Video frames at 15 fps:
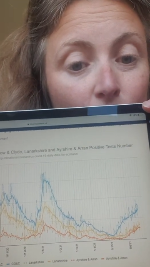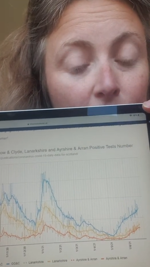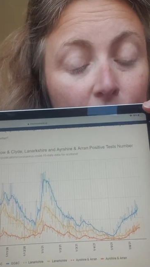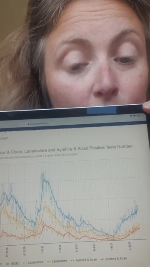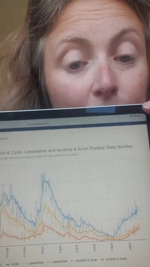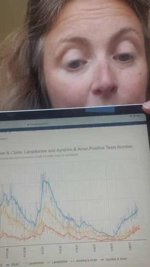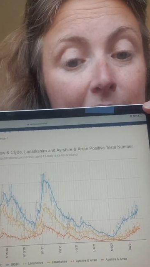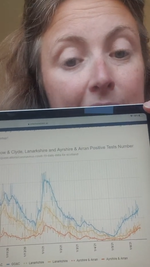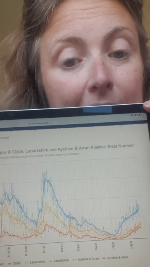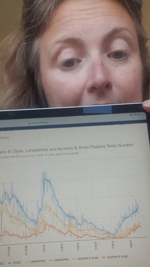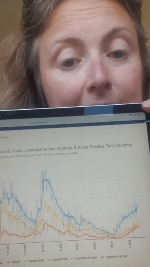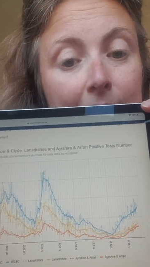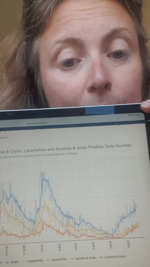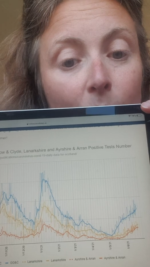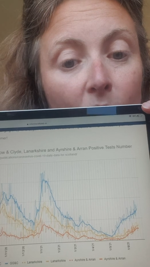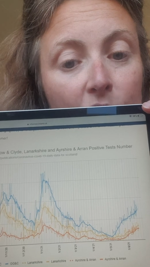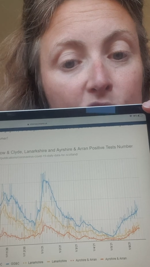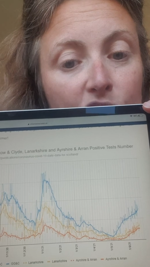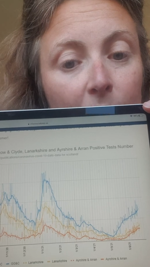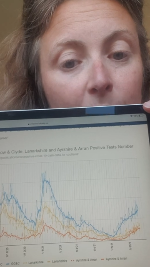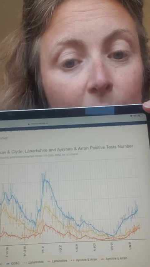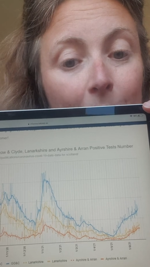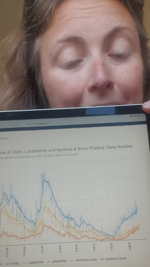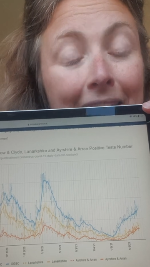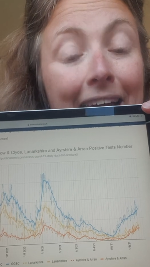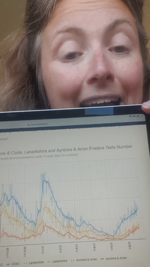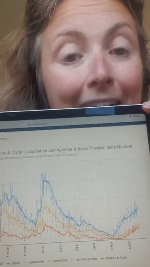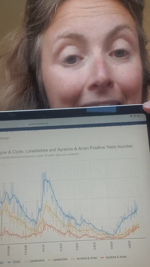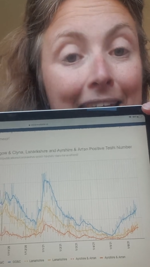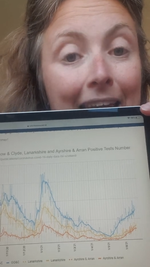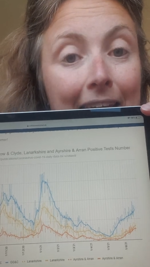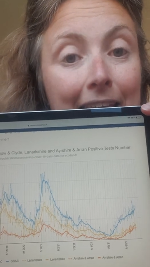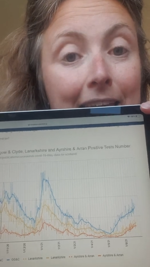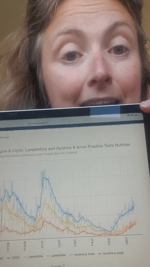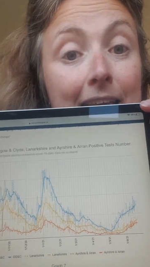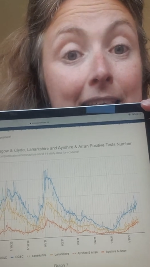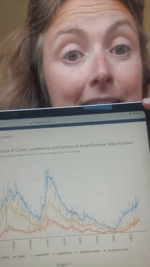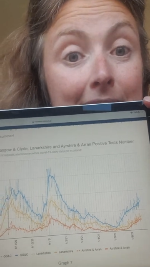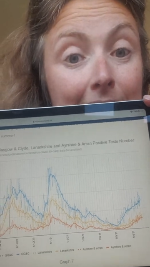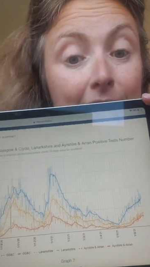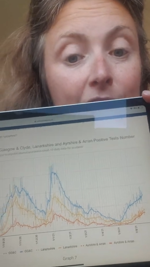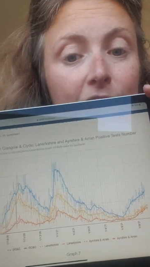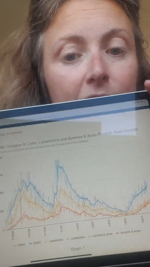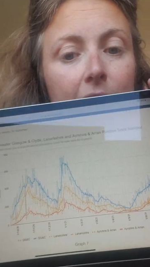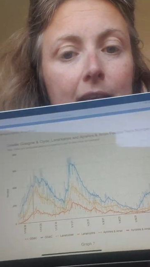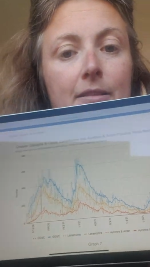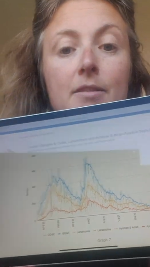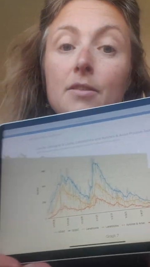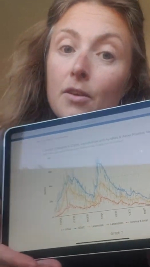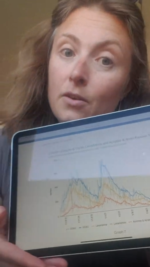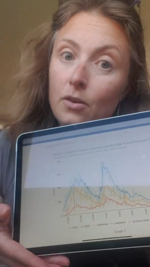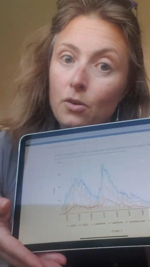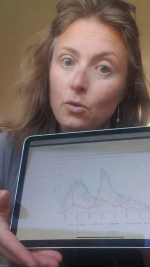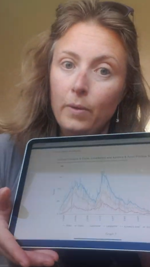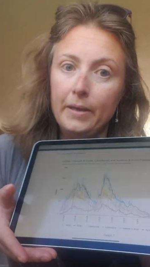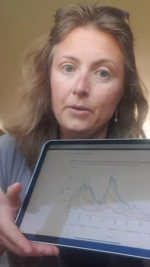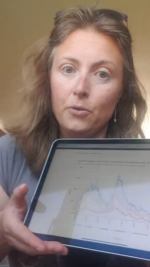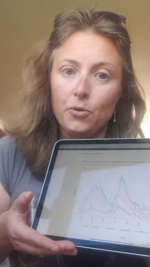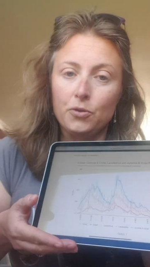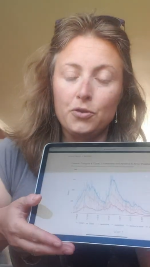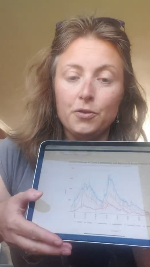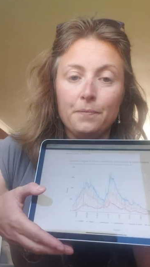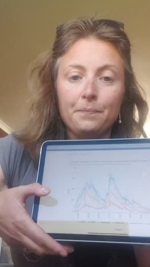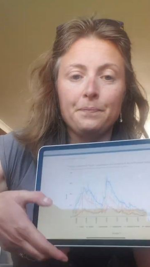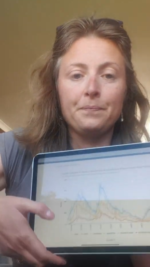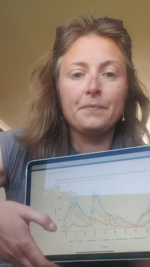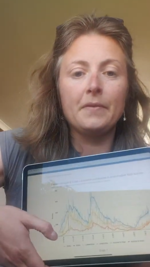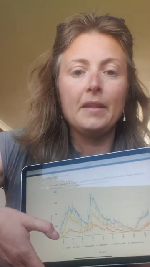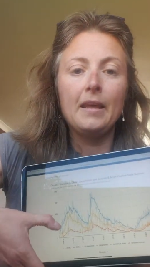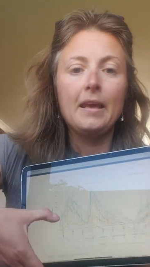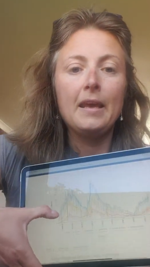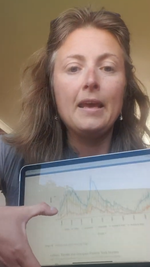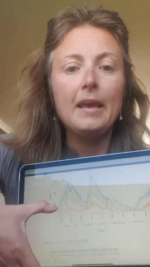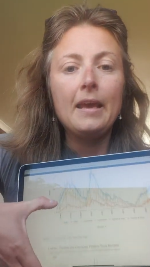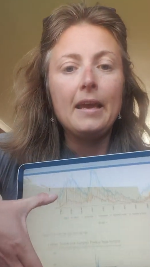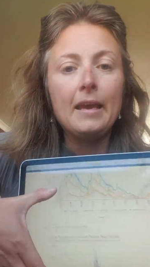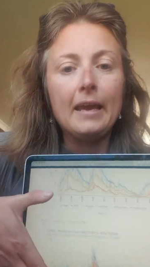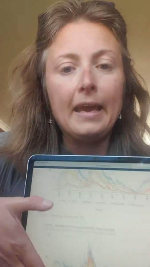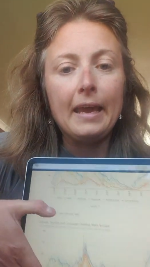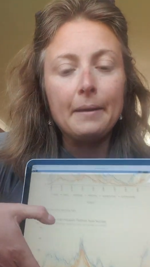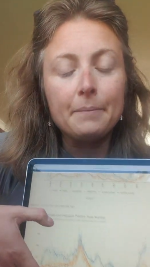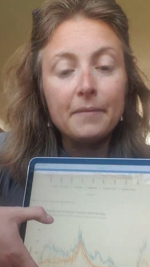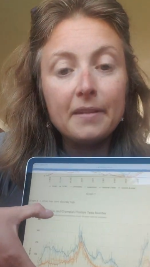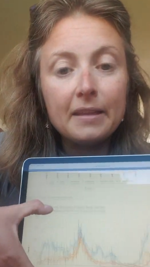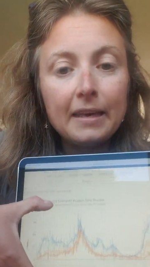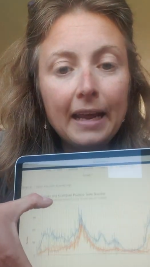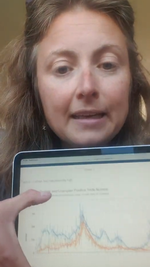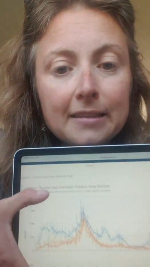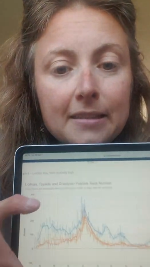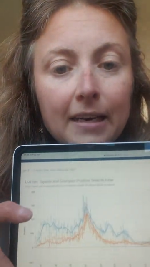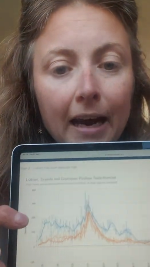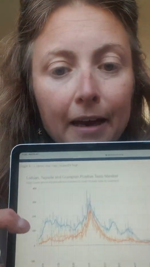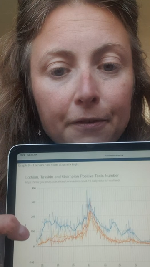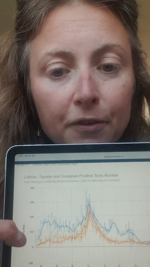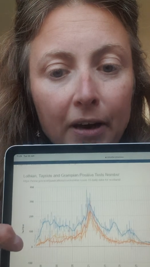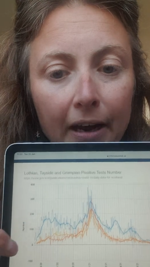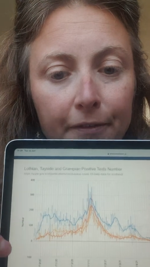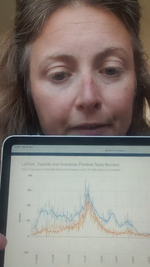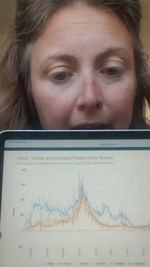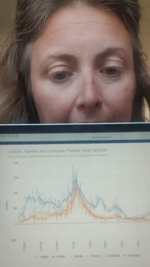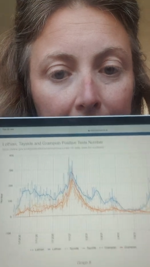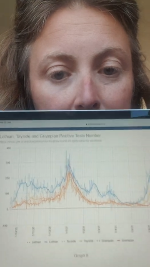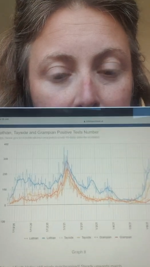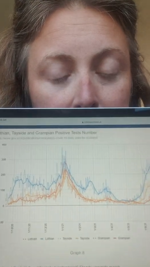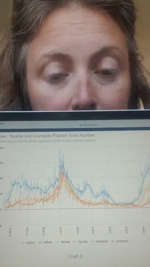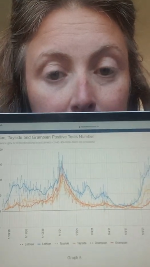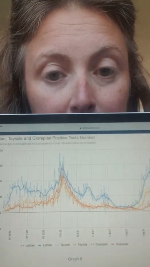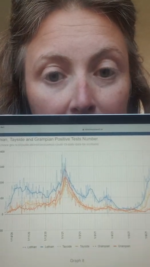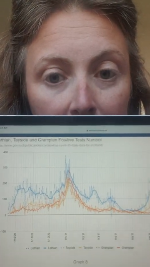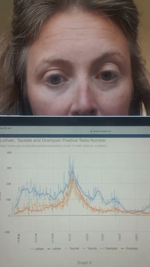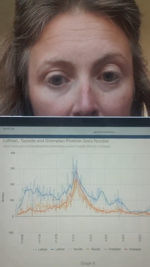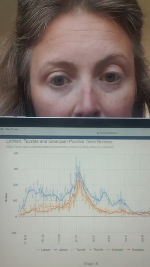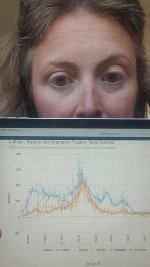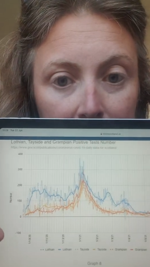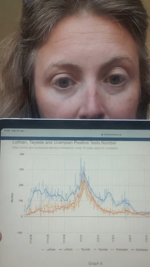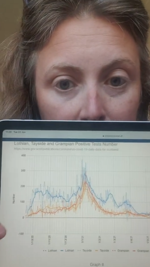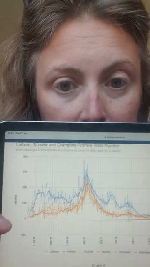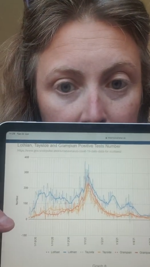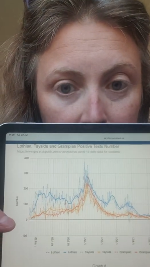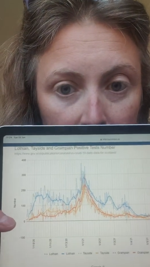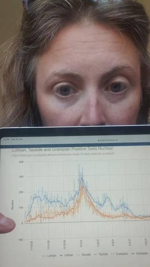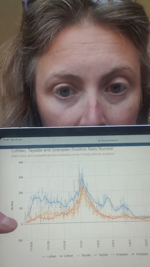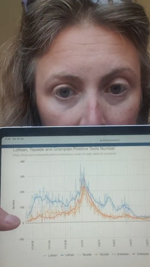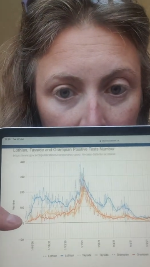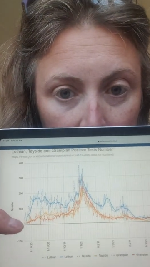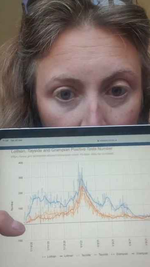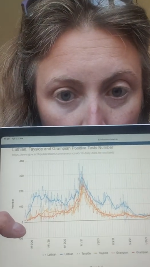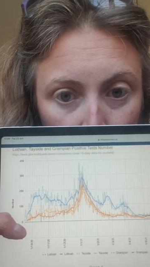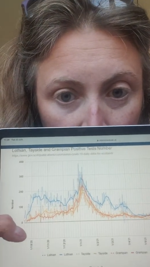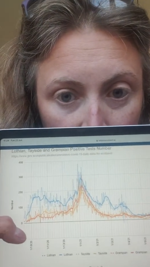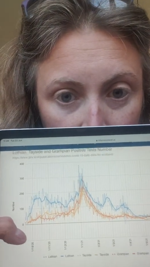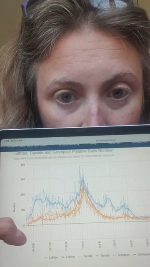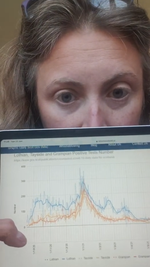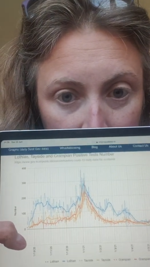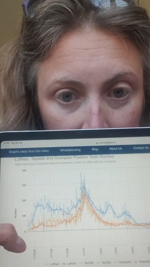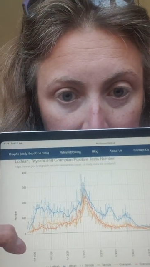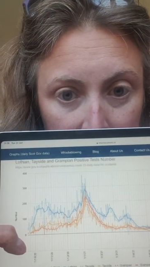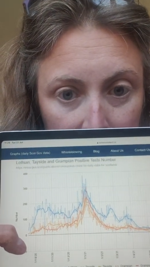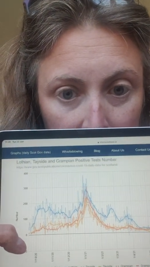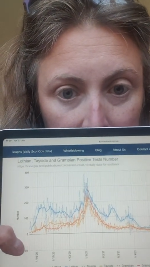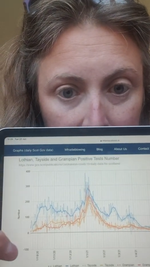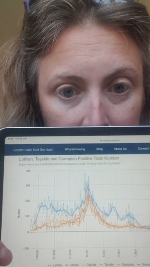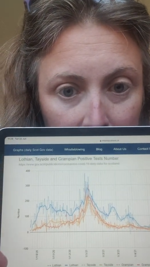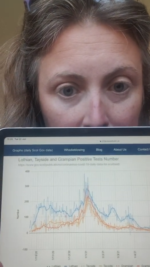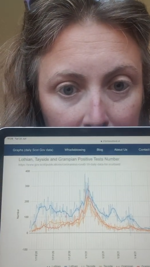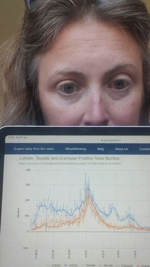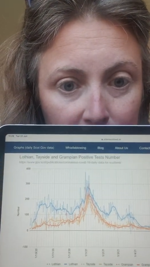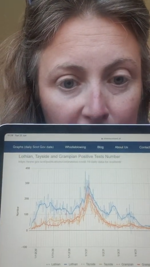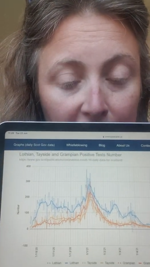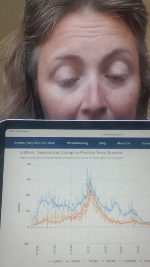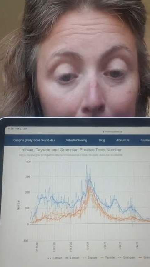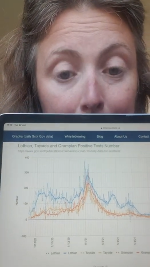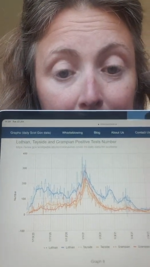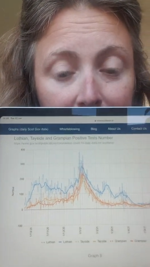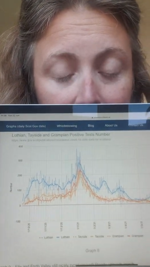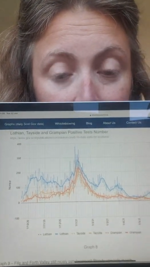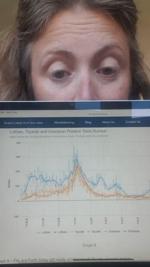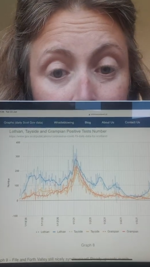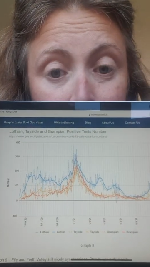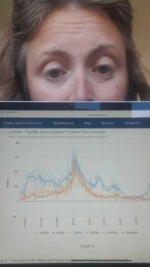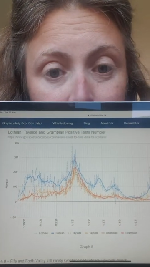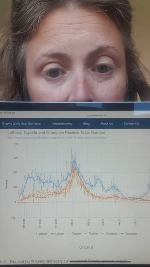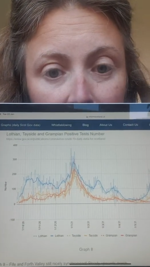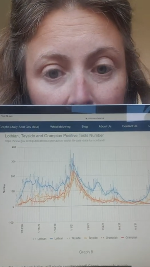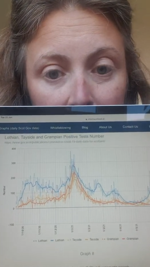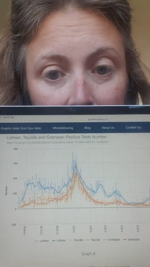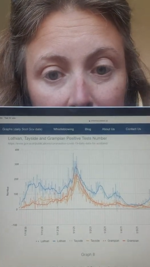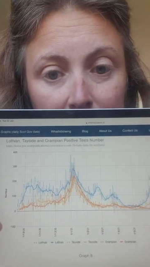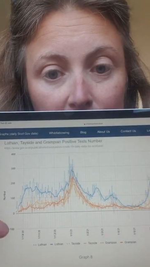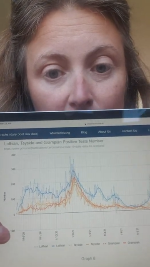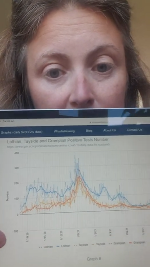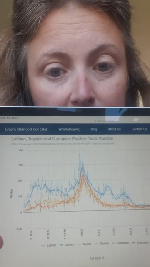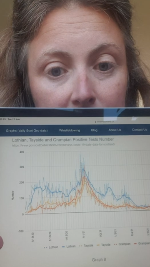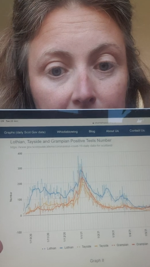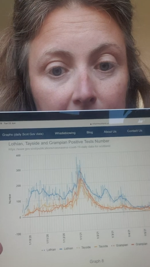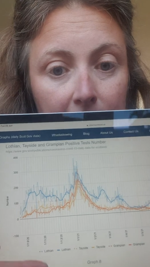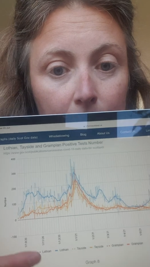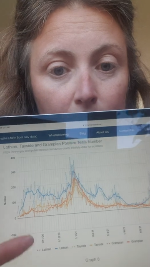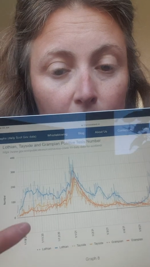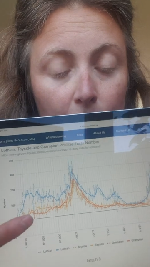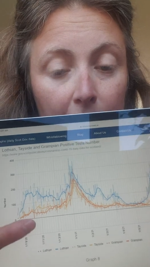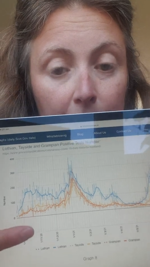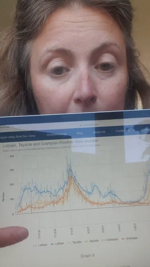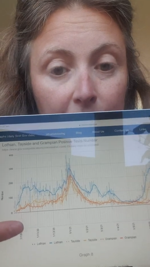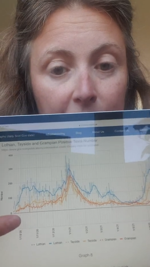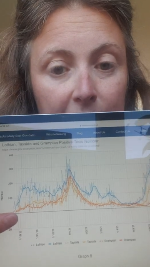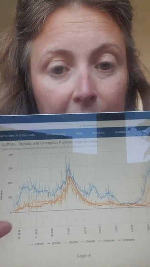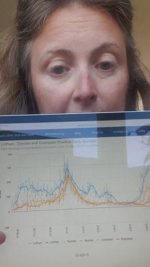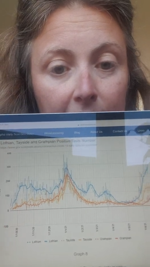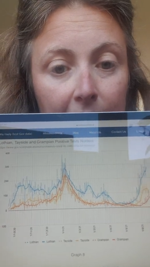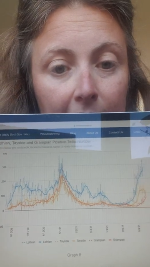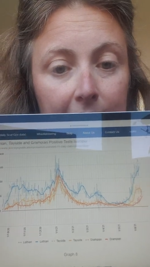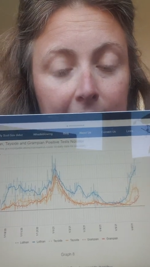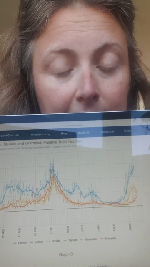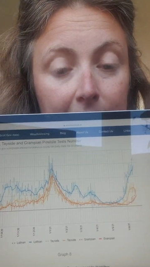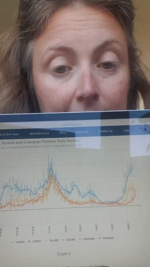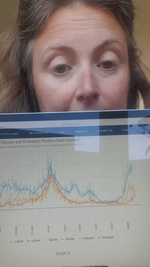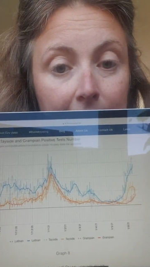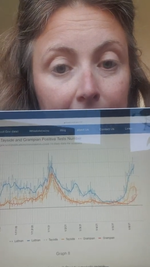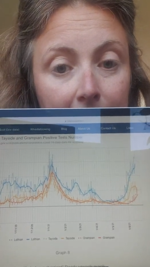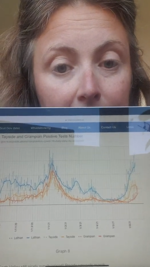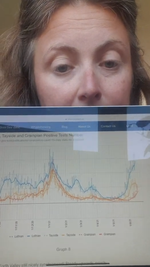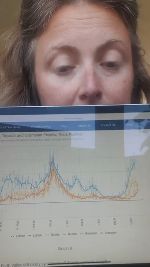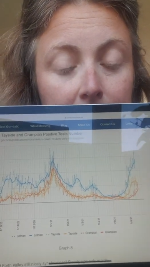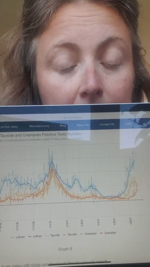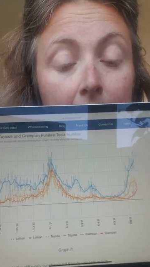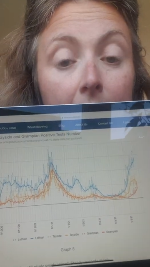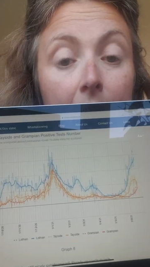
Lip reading: on a sort of steady march up the way. Again, synchronised. Quite odd. The next graph, graph 8, is Lothian, Tayside and Grampian. Again, you can see they were quite well synchronised in the second